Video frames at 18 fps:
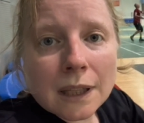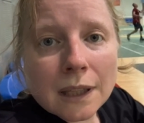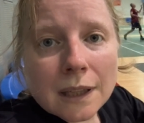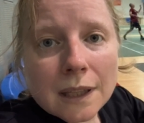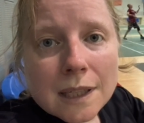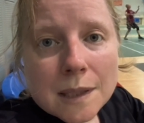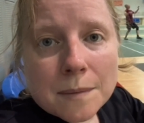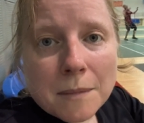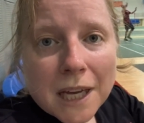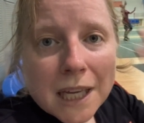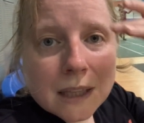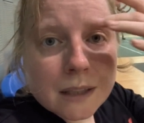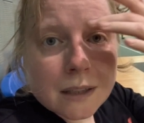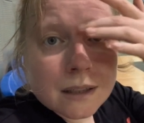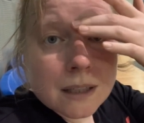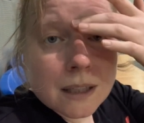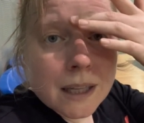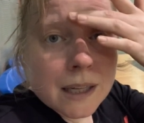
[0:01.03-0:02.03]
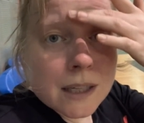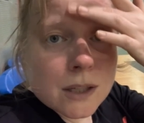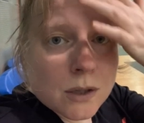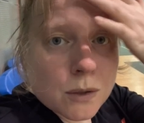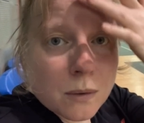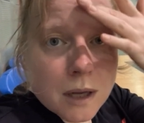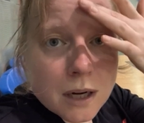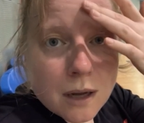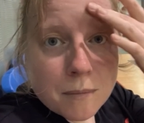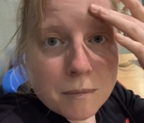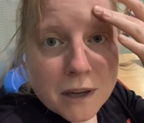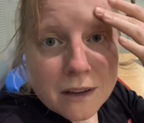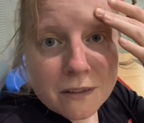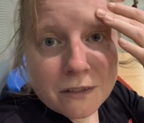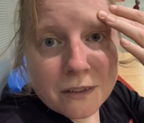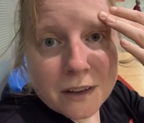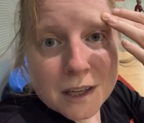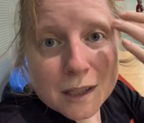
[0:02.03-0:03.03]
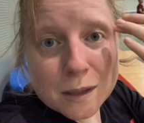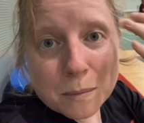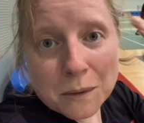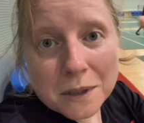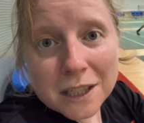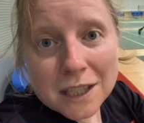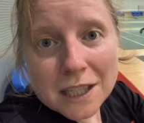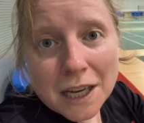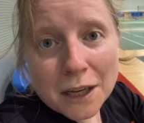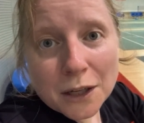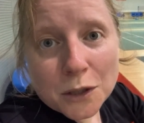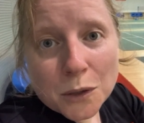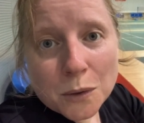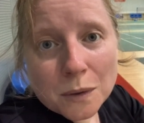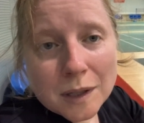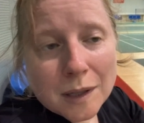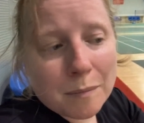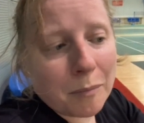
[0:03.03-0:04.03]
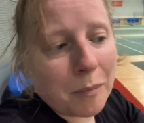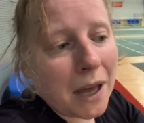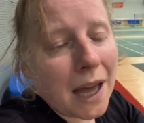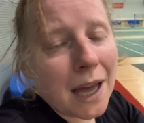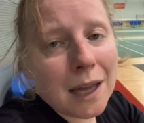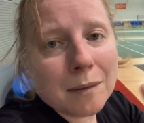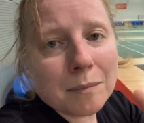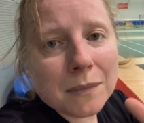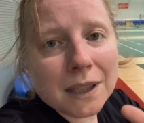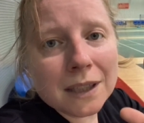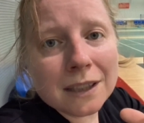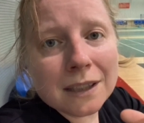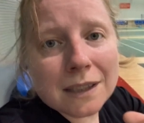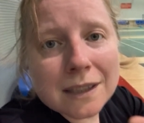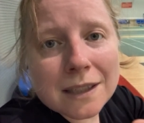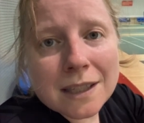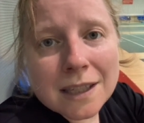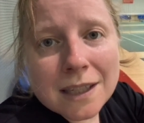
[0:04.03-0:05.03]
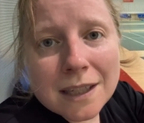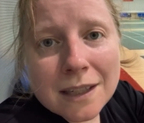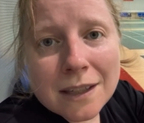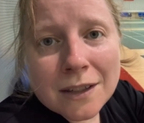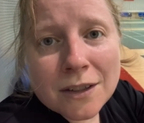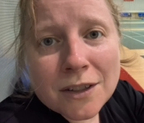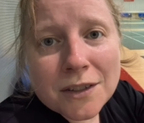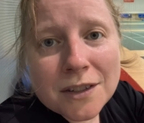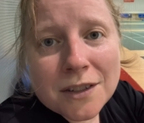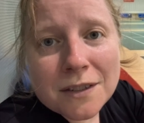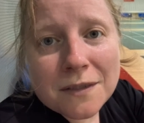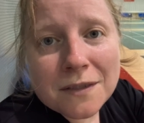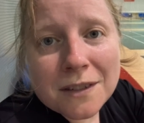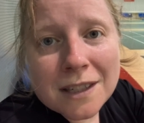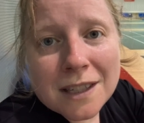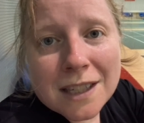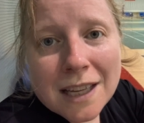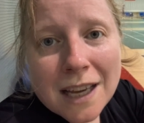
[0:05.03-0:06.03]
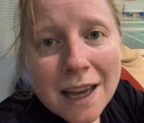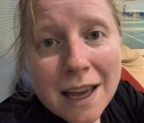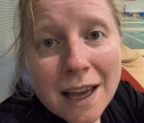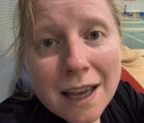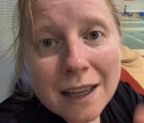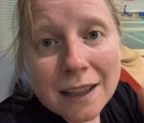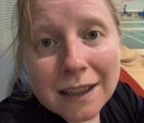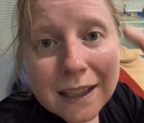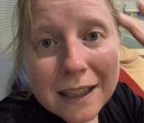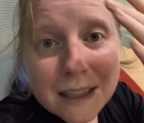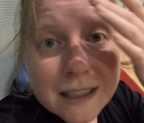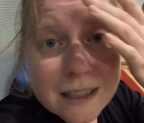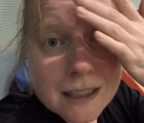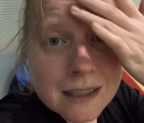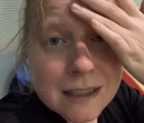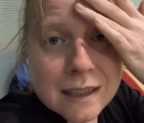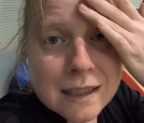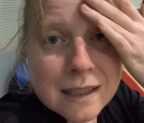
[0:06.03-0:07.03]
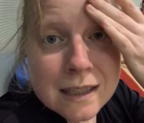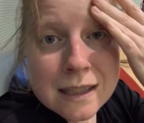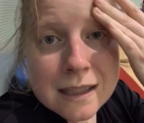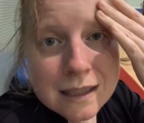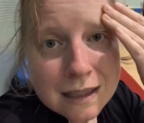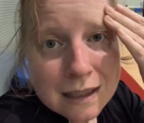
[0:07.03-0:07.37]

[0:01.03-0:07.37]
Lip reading: This might look like sweat on my face, but it's actually badminton tears of sadness.